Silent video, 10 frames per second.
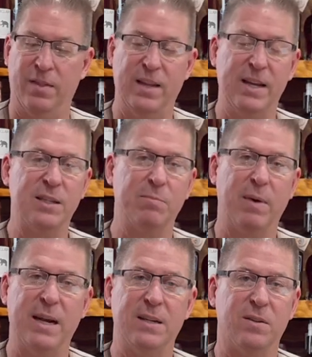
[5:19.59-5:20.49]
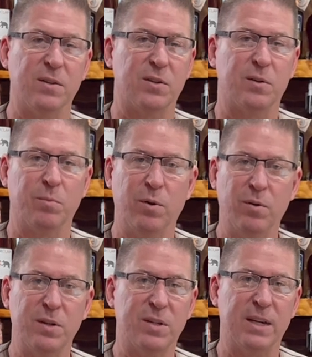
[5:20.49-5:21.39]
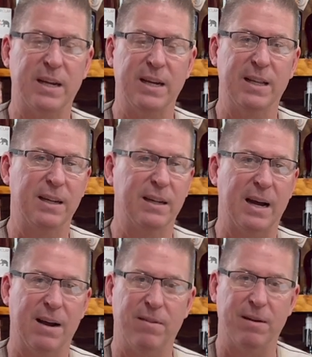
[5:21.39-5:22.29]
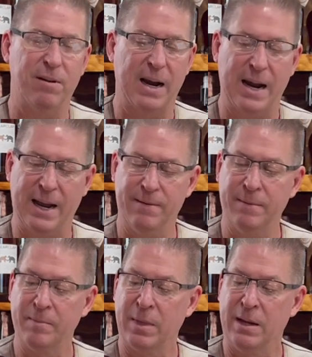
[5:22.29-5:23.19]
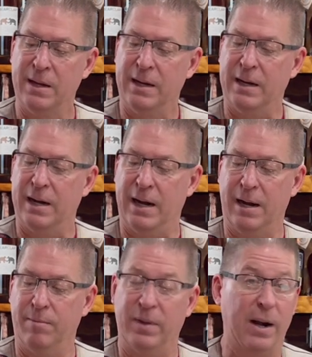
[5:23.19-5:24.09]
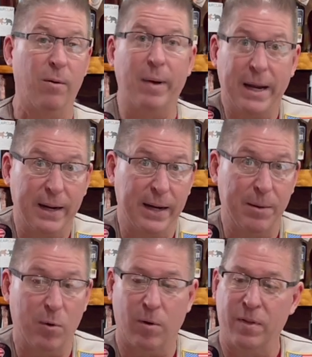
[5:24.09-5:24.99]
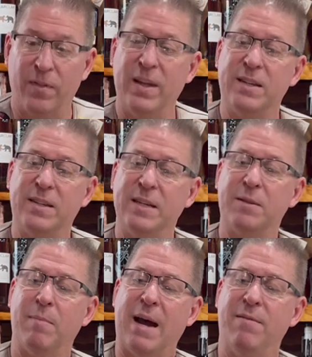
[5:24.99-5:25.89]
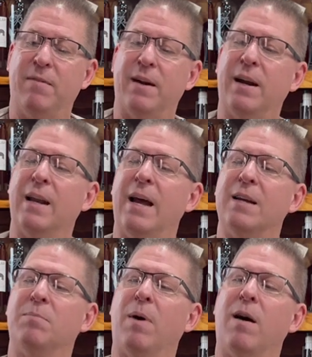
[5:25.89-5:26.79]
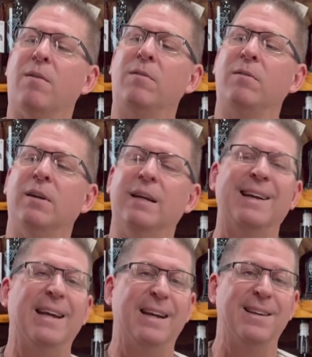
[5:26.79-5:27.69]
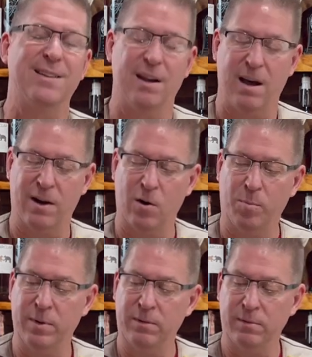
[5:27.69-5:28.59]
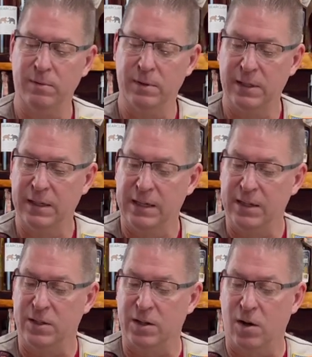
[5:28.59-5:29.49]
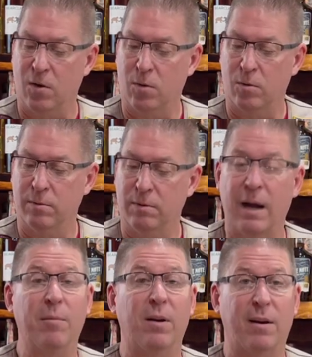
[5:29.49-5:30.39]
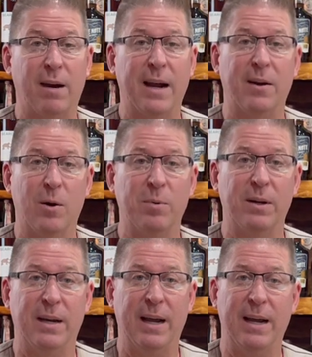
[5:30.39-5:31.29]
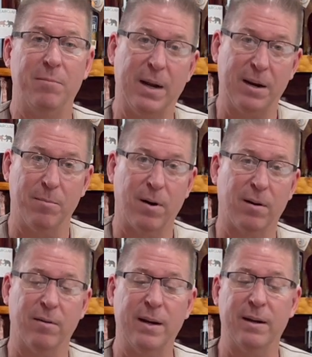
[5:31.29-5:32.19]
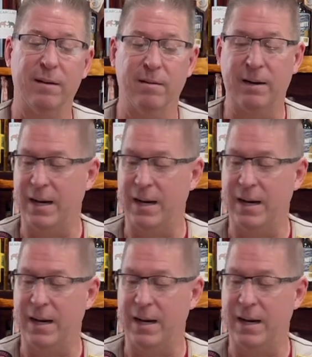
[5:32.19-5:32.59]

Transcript: this makes the smoothest tequila I've ever had. Um, they don't make it anymore. This is my very last bottle. It is not open. So I'm going to crack it open today and make a margarita on